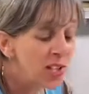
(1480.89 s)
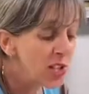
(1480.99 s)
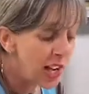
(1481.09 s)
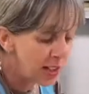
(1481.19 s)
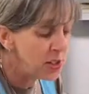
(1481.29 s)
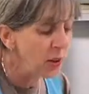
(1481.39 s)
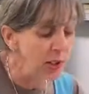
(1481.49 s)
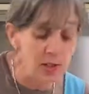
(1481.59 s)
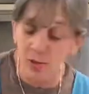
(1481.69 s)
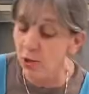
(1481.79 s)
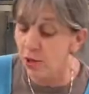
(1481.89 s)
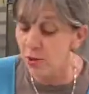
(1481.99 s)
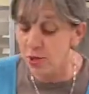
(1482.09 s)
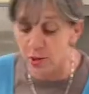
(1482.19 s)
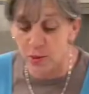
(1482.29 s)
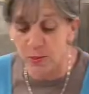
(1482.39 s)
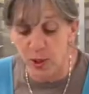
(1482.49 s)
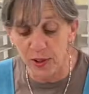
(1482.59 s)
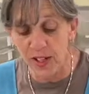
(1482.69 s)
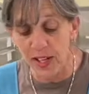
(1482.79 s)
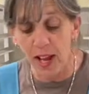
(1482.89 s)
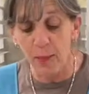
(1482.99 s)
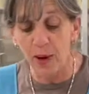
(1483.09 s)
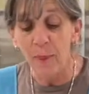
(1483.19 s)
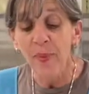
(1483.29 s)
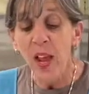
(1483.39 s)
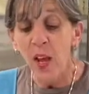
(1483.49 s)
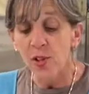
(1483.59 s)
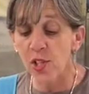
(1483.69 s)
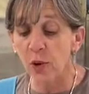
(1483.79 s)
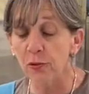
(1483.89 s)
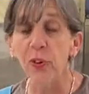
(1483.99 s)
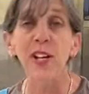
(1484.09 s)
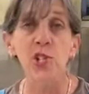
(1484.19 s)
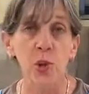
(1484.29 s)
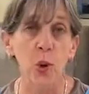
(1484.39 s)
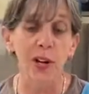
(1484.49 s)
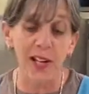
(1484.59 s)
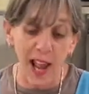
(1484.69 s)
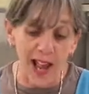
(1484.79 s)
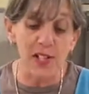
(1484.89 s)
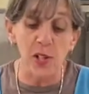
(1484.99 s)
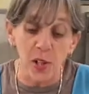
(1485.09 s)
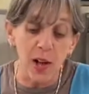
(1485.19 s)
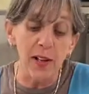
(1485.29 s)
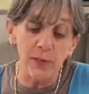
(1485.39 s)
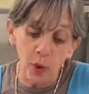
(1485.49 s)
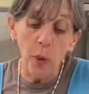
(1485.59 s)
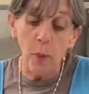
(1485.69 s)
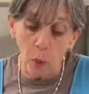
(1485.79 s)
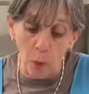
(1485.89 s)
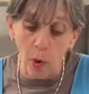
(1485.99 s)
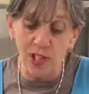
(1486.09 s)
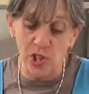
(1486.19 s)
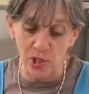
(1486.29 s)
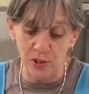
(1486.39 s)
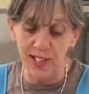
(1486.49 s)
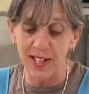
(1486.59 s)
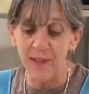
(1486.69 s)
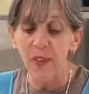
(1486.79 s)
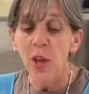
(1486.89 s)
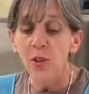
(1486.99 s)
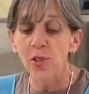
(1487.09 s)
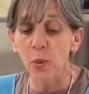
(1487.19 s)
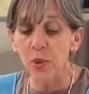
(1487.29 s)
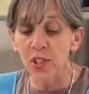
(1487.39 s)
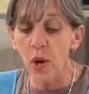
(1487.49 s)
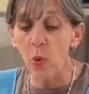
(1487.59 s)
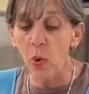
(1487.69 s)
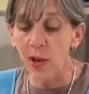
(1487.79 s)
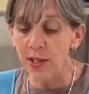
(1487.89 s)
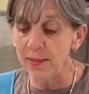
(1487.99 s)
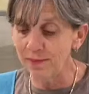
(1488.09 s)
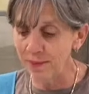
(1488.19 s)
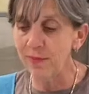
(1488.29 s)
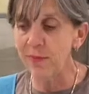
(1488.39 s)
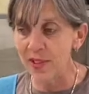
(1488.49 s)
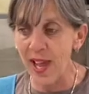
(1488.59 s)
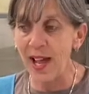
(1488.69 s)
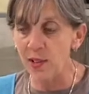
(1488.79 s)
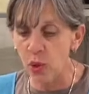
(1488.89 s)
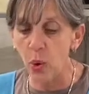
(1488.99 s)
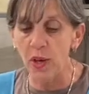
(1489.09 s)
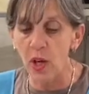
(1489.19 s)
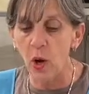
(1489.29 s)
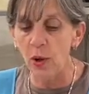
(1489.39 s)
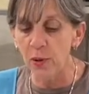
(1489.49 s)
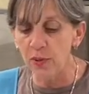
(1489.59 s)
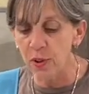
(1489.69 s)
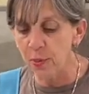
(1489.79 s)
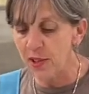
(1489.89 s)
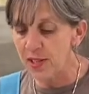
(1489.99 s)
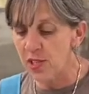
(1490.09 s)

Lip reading: Shannon, don't get too close so it'll be on the camera. So fresh corn has a lot of moisture in it. So we don't want that going all over the place.